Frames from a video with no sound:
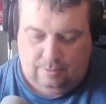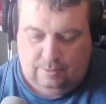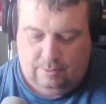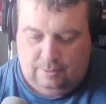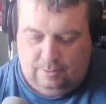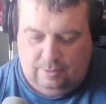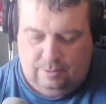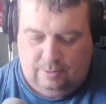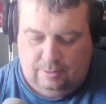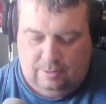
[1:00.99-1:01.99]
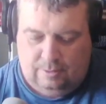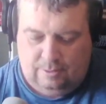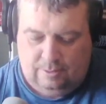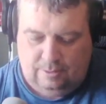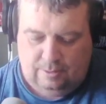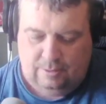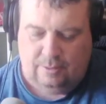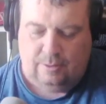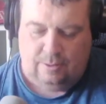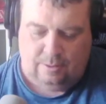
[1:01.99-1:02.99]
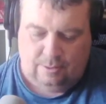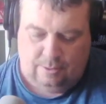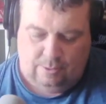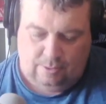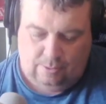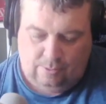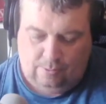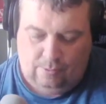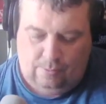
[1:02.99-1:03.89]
(silent)